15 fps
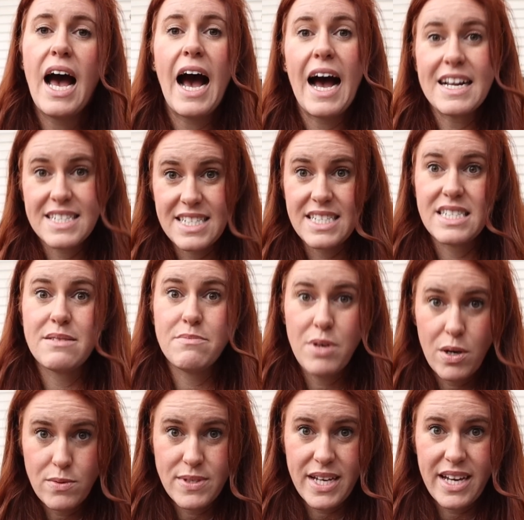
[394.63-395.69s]
at
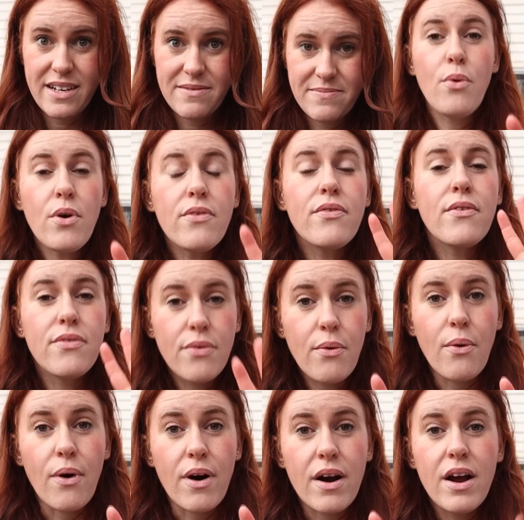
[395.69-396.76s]
decomposing. 4 for
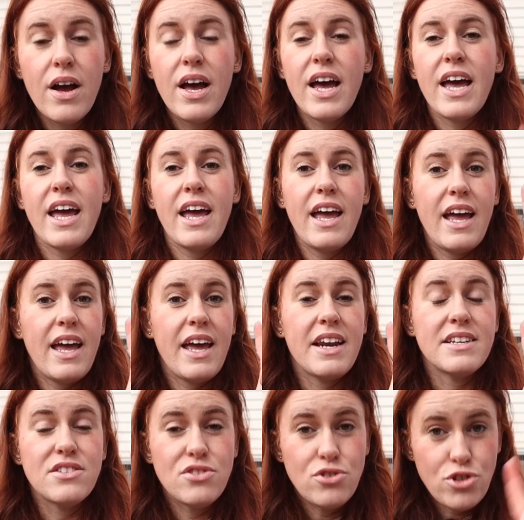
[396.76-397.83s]
$4. It
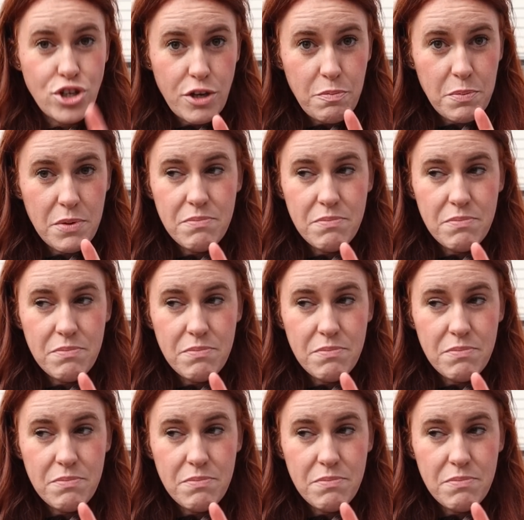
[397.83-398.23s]
is cheap,